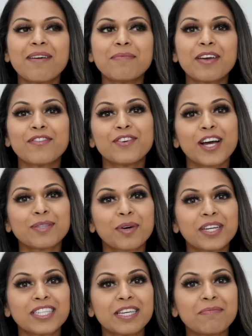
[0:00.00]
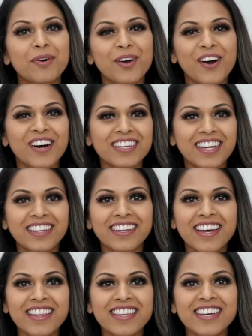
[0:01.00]
If you guys want to see more content
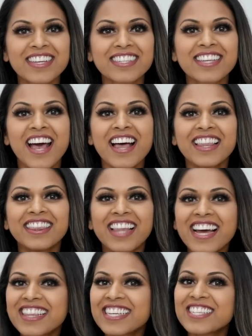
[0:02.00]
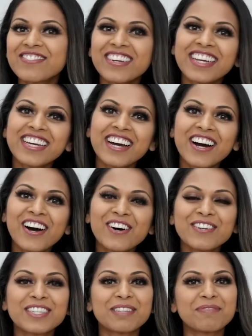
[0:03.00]
like this
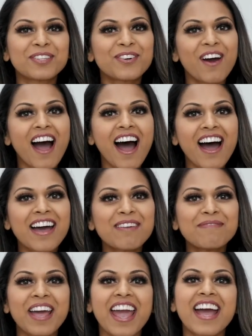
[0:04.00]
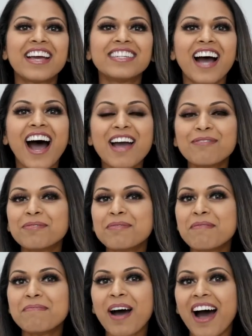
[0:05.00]
video, subscribe, and I will
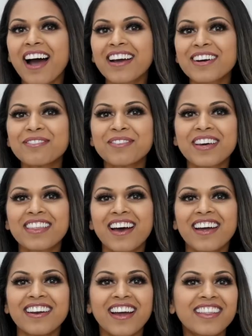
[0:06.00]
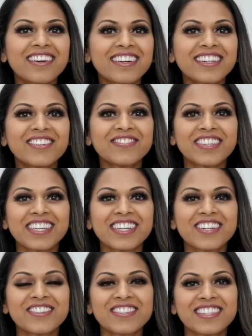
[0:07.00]
be back with another
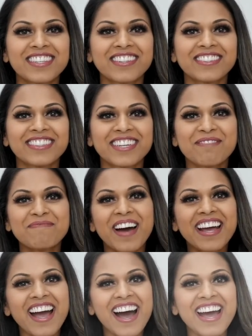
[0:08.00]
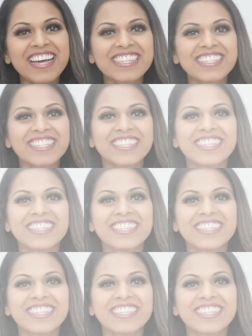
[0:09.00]
video soon. Bye guys.